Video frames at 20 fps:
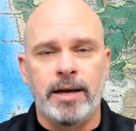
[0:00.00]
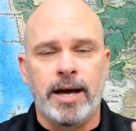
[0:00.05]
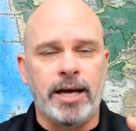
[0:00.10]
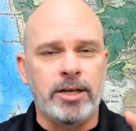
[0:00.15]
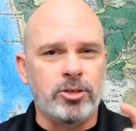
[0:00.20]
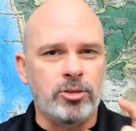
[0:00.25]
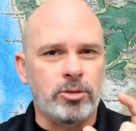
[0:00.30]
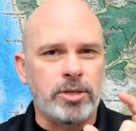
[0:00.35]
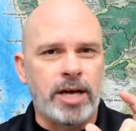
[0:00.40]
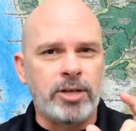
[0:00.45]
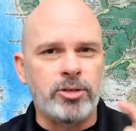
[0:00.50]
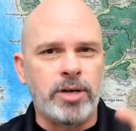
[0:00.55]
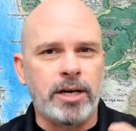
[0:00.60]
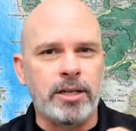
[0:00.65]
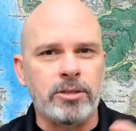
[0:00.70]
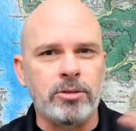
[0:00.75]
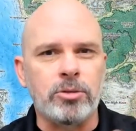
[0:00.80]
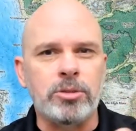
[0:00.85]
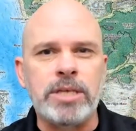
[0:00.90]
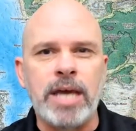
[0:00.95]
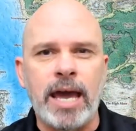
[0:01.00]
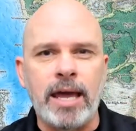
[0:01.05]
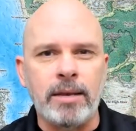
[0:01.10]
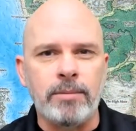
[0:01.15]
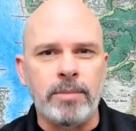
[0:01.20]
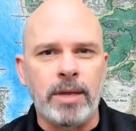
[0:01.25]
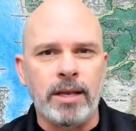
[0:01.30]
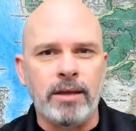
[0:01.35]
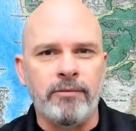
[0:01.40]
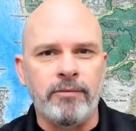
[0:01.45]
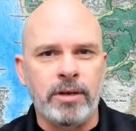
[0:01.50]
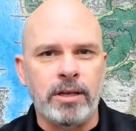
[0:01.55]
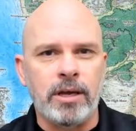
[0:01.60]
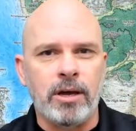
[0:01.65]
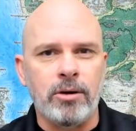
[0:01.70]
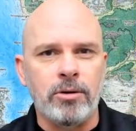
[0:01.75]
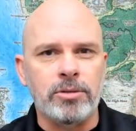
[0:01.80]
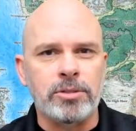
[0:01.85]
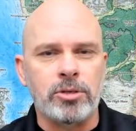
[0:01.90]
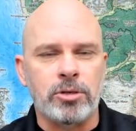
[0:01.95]
I do, I try to do 10 minute
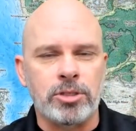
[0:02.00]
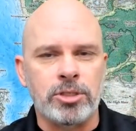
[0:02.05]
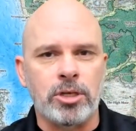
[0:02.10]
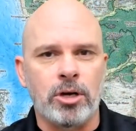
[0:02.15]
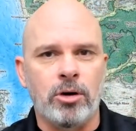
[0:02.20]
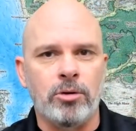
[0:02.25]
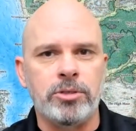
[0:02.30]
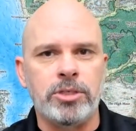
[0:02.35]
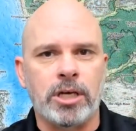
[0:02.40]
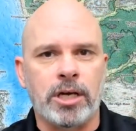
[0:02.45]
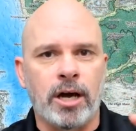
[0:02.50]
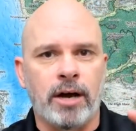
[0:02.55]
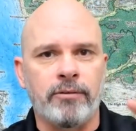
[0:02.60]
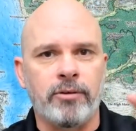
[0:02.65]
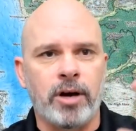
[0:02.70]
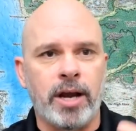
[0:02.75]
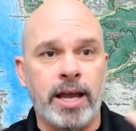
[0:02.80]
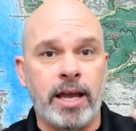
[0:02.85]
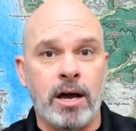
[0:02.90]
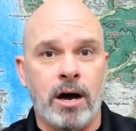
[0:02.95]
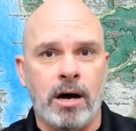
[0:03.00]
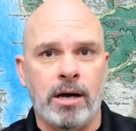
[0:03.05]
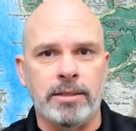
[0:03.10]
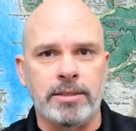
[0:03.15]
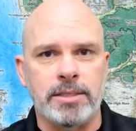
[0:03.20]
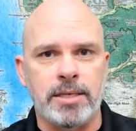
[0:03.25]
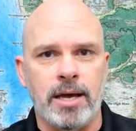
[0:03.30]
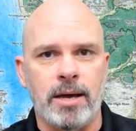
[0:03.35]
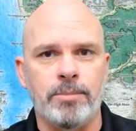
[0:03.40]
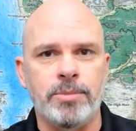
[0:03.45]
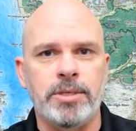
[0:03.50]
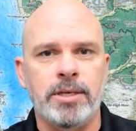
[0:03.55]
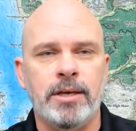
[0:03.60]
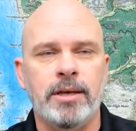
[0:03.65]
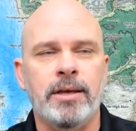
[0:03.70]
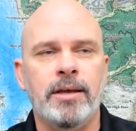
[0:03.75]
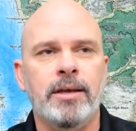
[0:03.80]
videos or so to cover a concept.